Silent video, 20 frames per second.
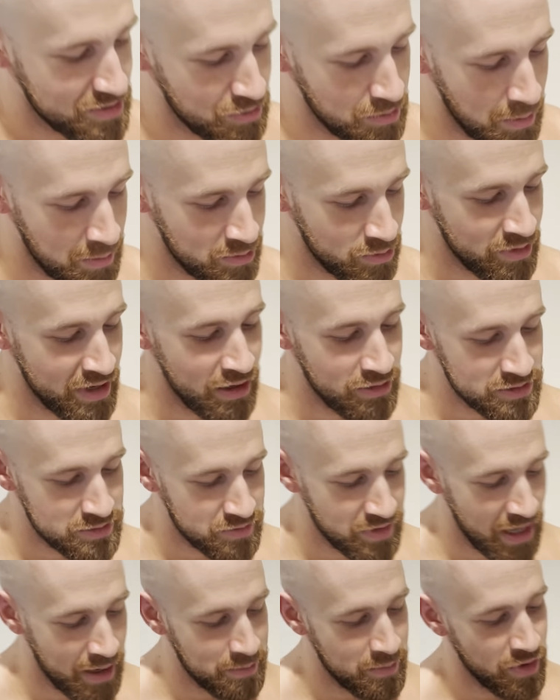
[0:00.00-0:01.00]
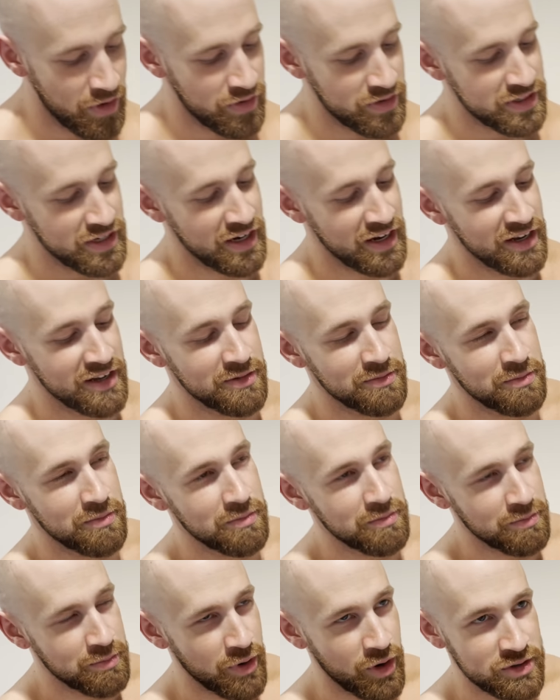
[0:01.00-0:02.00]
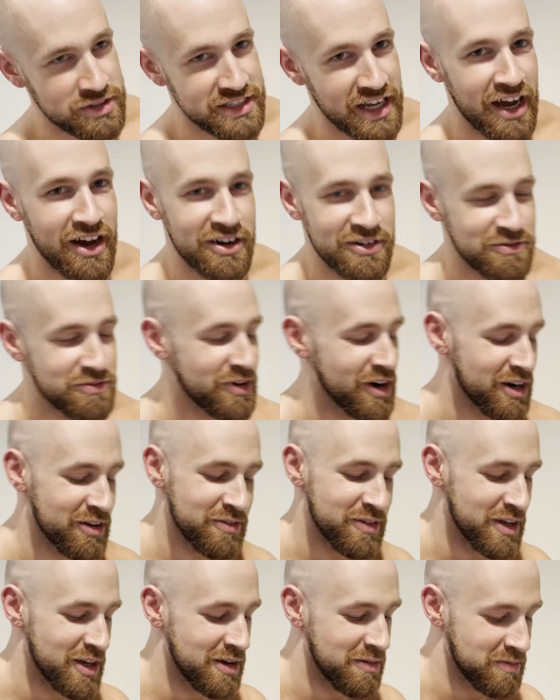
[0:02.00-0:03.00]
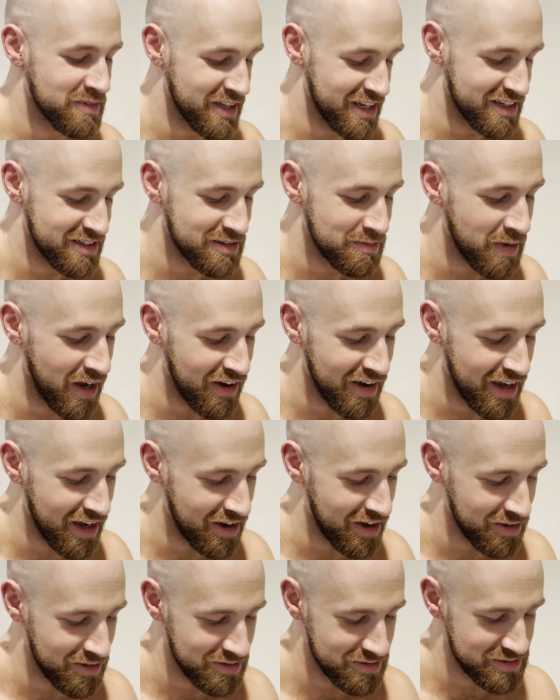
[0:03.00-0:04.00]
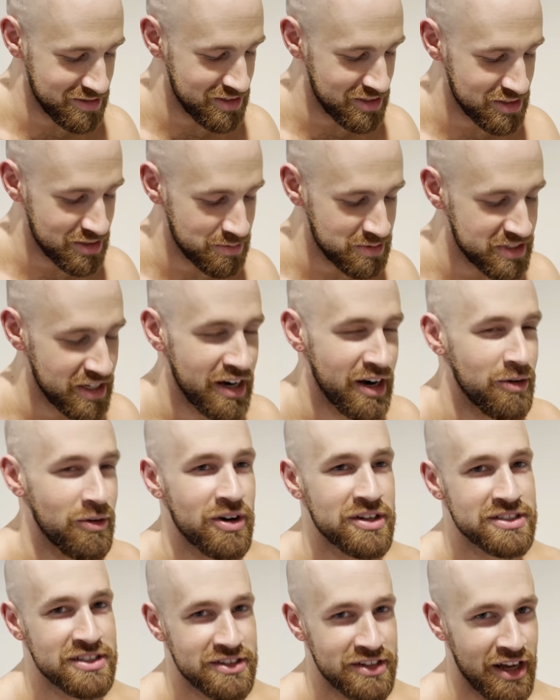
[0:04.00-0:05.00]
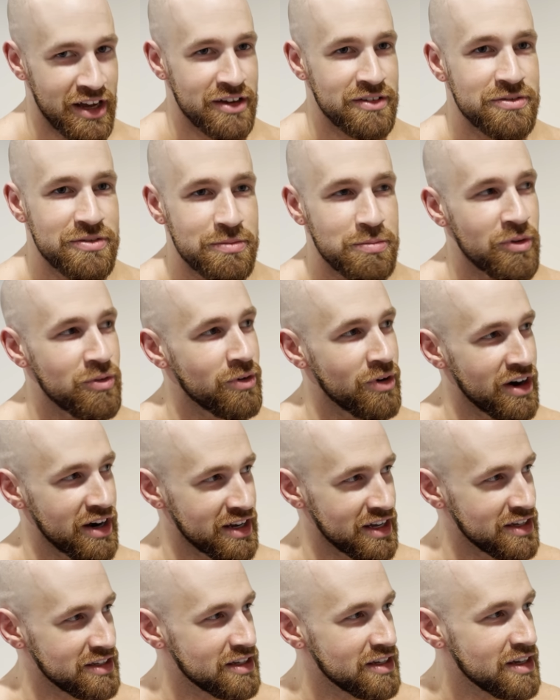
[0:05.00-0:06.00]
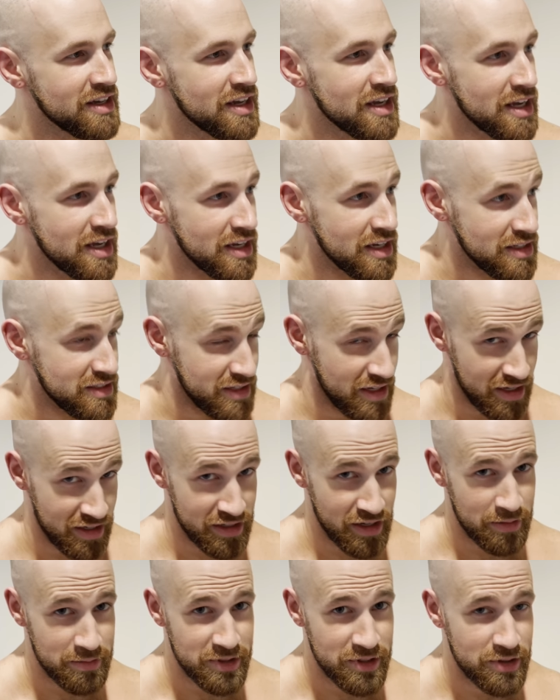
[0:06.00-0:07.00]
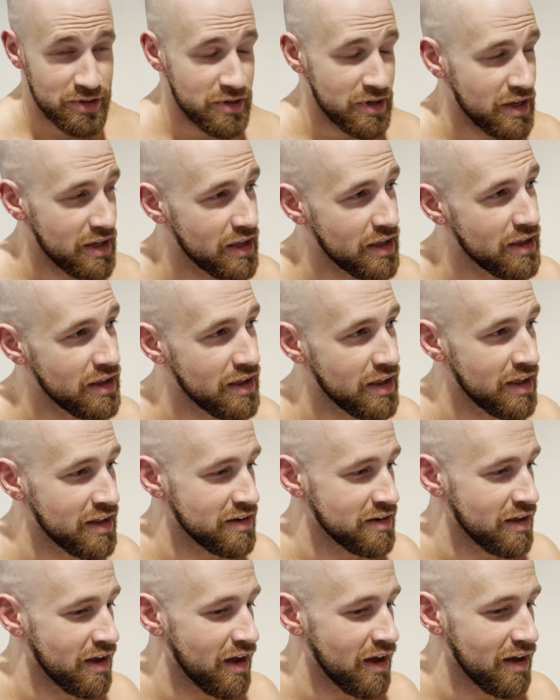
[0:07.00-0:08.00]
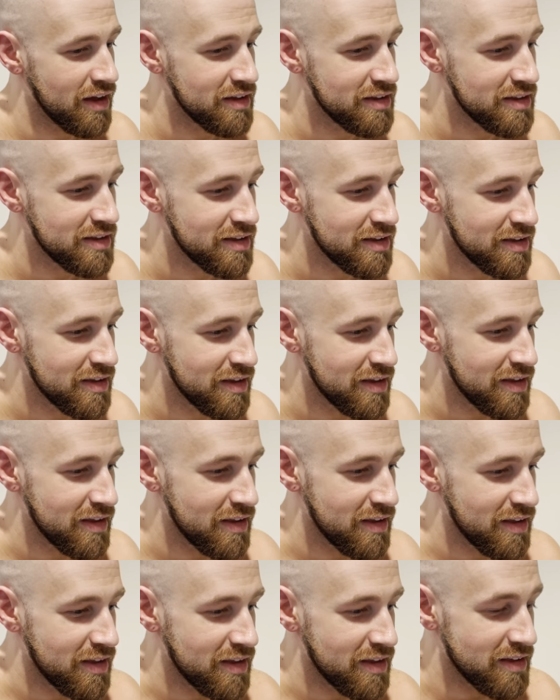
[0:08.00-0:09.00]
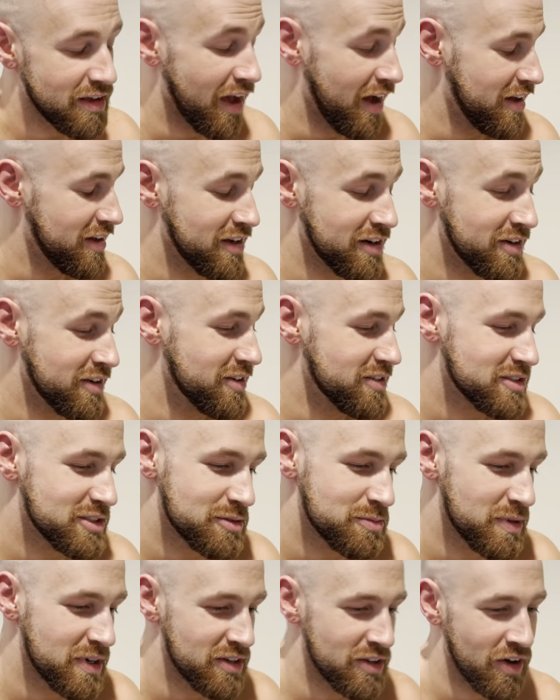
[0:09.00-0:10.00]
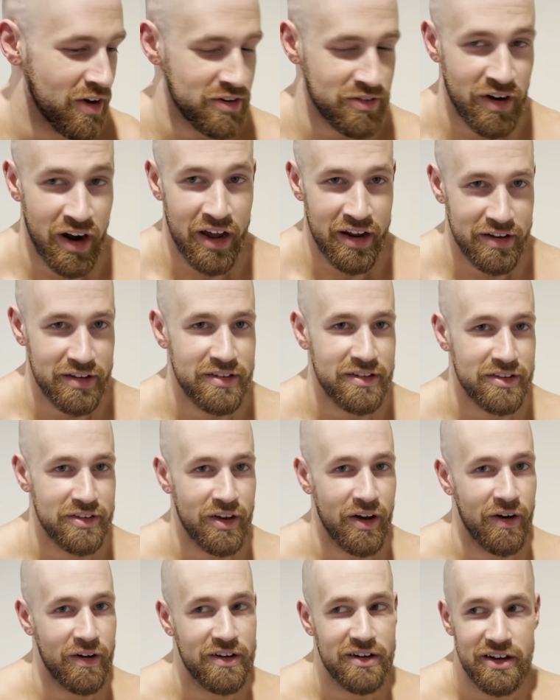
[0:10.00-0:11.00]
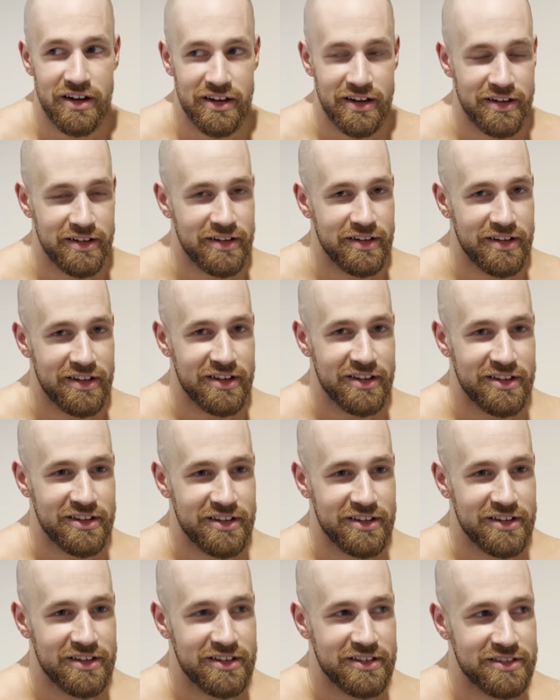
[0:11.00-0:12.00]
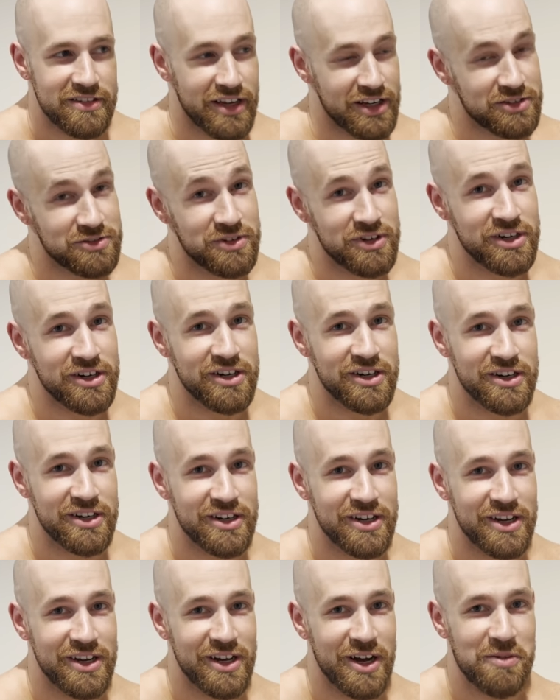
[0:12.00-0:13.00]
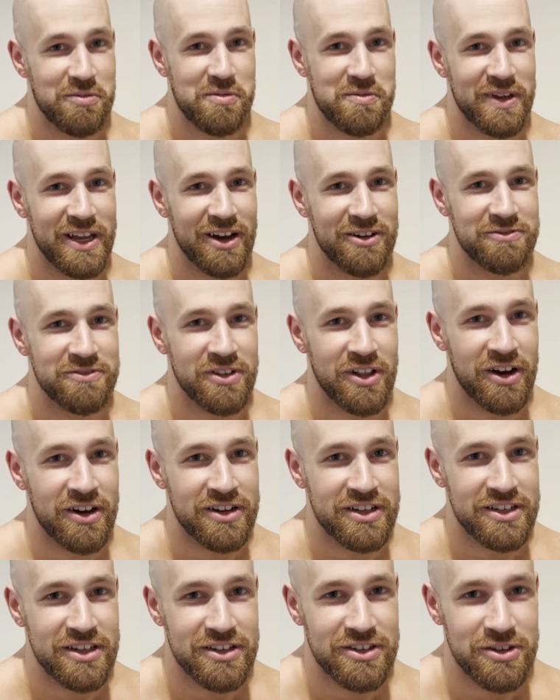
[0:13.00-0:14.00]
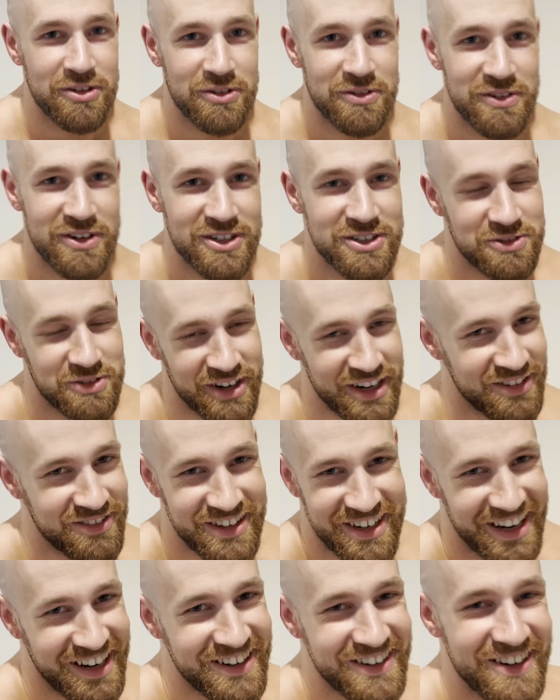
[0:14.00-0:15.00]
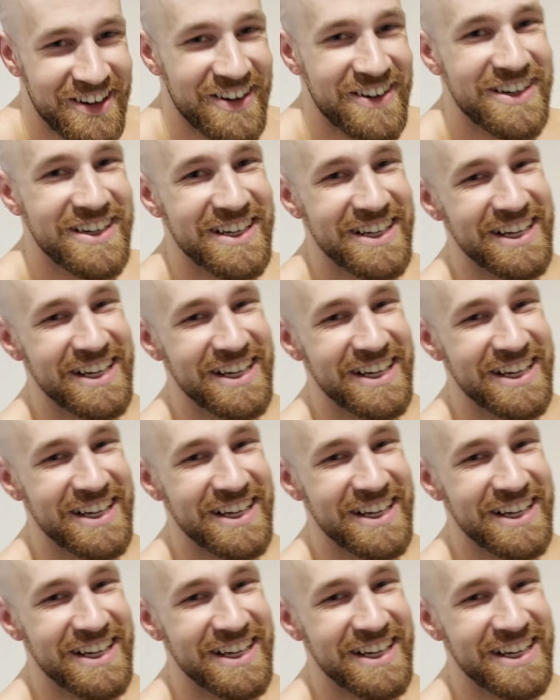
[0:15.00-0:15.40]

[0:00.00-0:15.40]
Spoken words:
remember when I was flat broke and I broke down in front of him, like about how just upset I was at life before I got to AEW. And yeah, I don't know. It's just been a long ride. So thanks for helping me out, vlog, universe, whatever. I don't know.